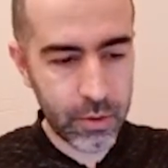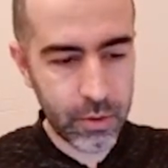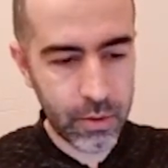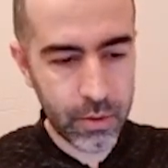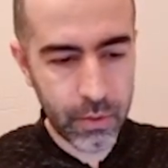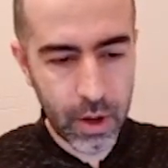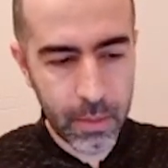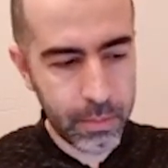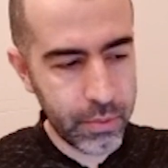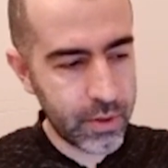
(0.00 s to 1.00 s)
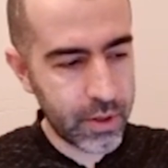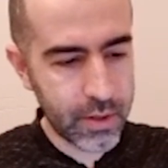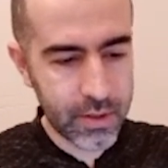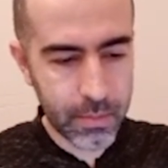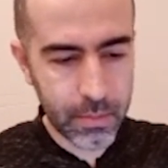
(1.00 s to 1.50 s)
So I'm putting
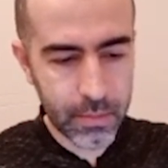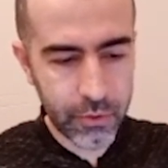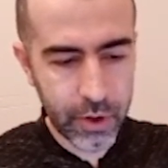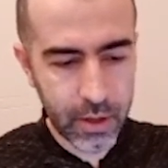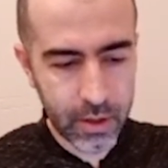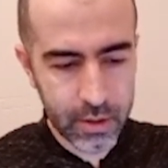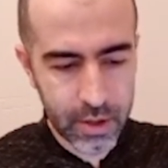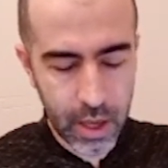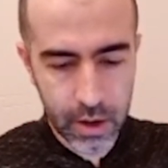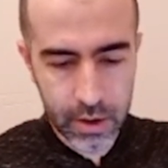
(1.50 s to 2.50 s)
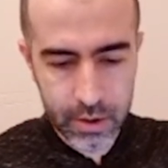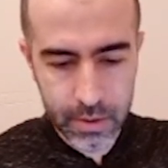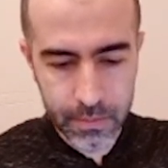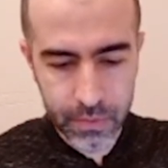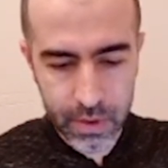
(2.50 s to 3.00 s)
some rectangles here.
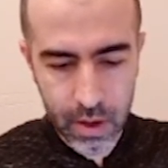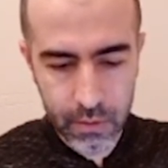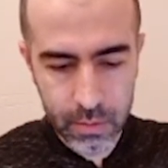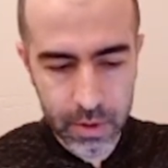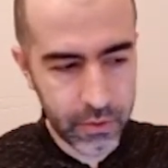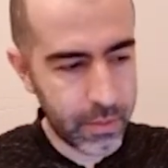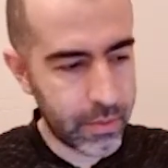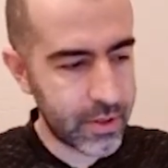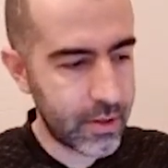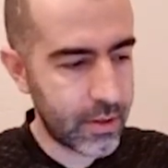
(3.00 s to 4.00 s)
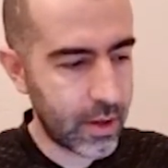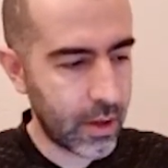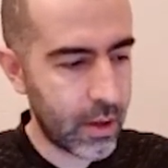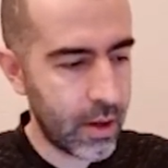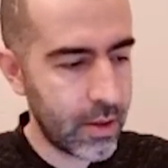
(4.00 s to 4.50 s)
They will be
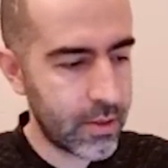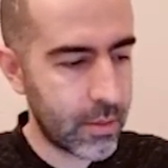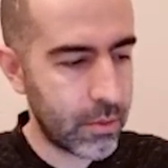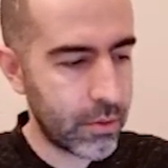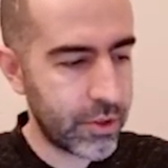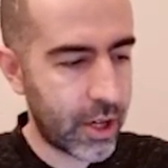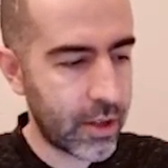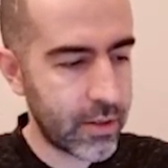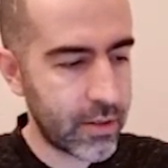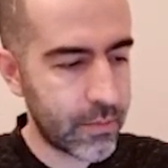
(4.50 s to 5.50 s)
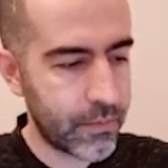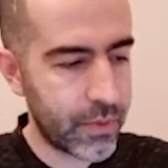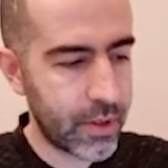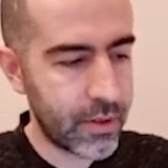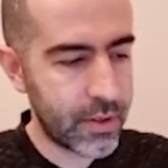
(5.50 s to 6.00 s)
representing some blockchains.
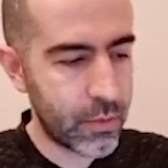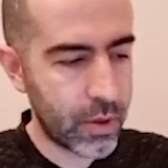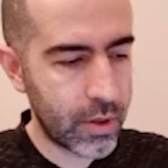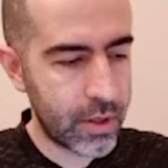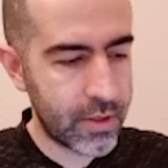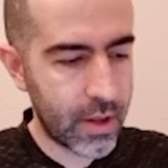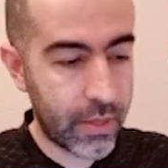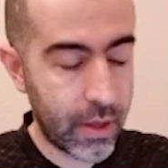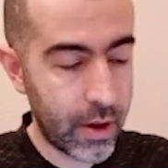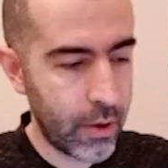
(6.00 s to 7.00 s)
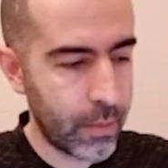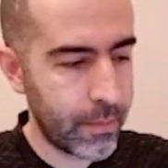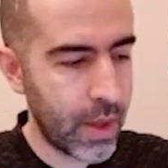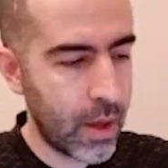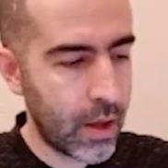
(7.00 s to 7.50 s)
This one is
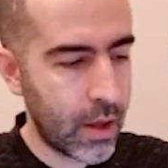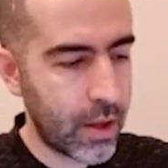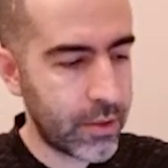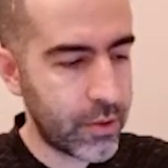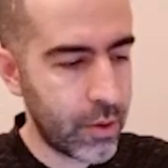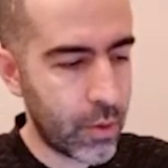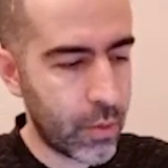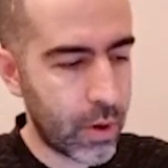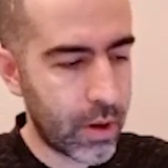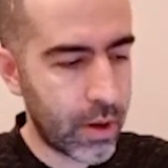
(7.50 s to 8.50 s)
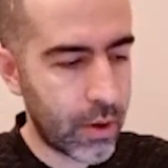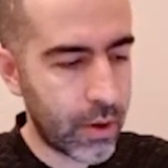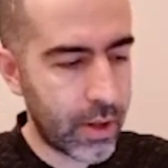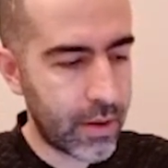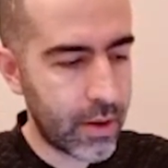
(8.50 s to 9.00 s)
Ethereum. As you know, on
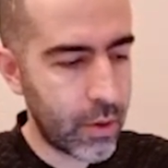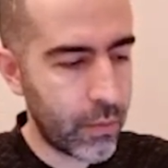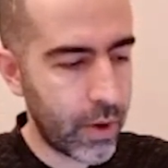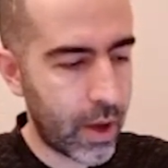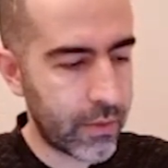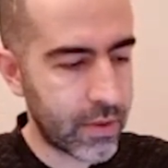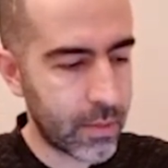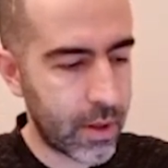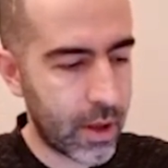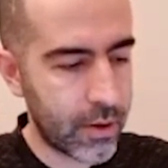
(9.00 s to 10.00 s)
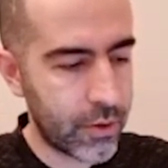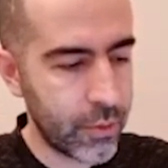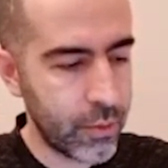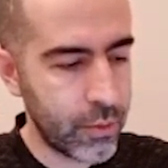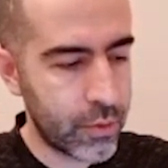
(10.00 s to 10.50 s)
Ethereum we have some layer
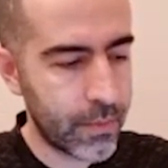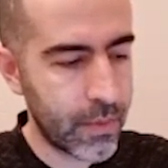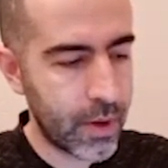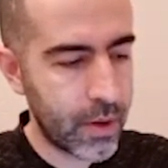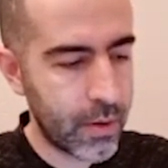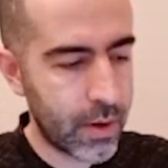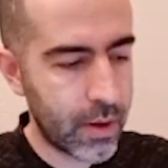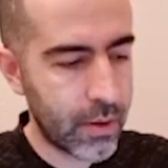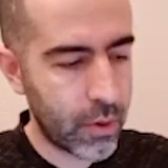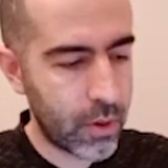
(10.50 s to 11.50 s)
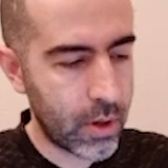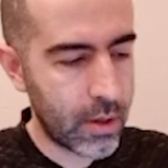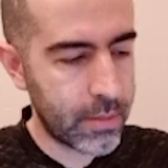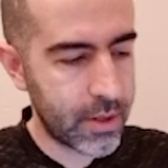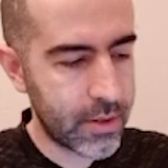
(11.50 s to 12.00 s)
2s and
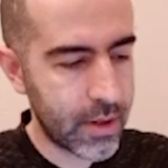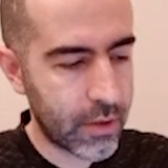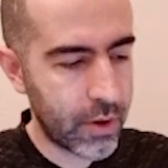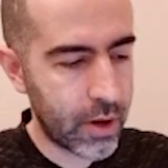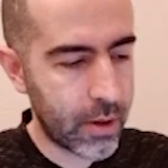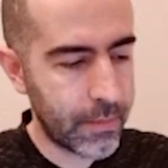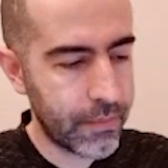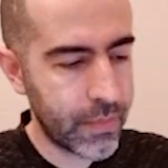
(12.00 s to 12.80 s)
rollups, etc.